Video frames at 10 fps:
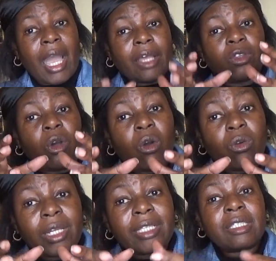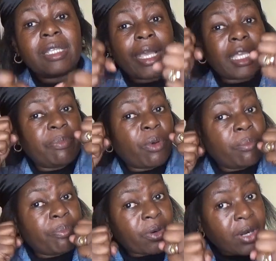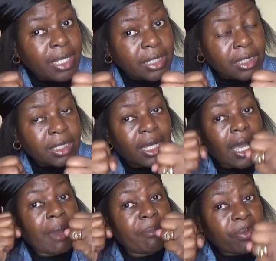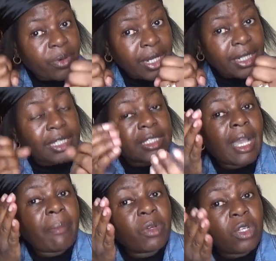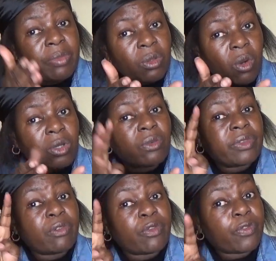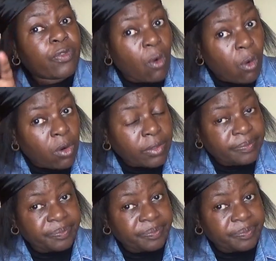And not only did I keep on praying and praying and say, I'm going to be one of the four.